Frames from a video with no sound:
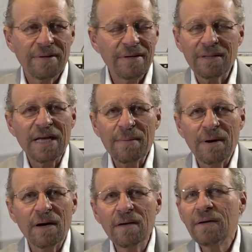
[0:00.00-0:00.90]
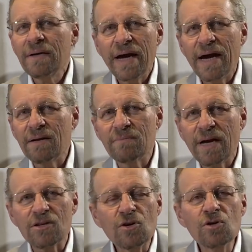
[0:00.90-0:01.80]
Lima
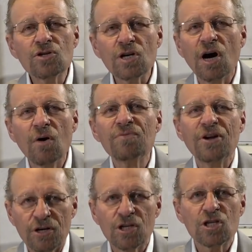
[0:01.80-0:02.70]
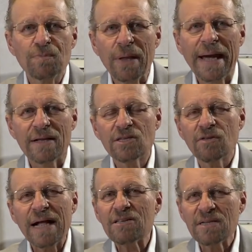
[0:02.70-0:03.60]
and Cusco, they're displayed. So
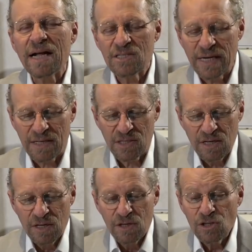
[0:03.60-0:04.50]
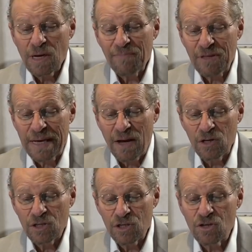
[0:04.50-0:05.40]
that's nonsense. Something
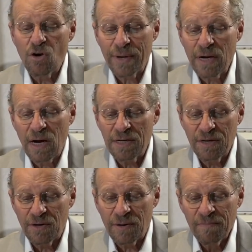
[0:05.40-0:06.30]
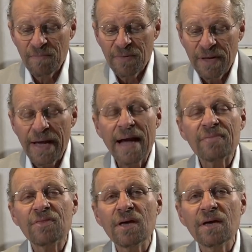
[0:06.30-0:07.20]
else is going on here
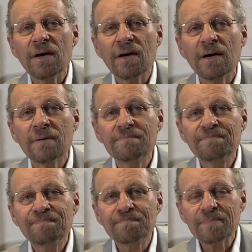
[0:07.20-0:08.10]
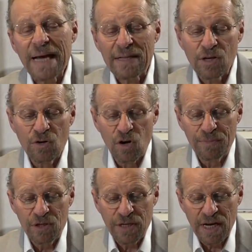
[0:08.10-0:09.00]
at the Gold
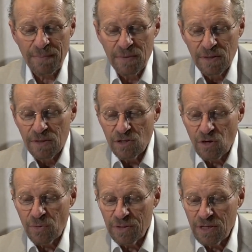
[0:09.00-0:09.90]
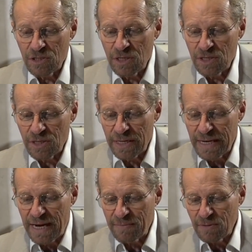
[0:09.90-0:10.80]
Museum. So this is,
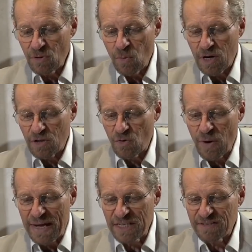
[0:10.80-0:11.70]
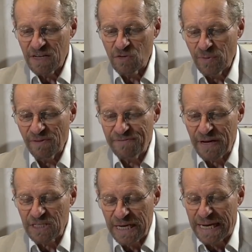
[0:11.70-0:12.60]
again, the one on the right is a little
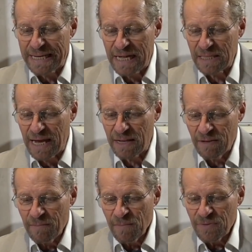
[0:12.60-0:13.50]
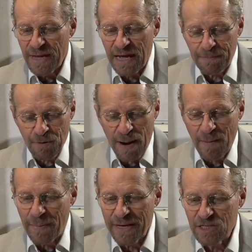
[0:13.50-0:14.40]
fuzzy. I get that. That
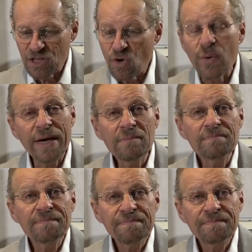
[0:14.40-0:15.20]
probably is the queen.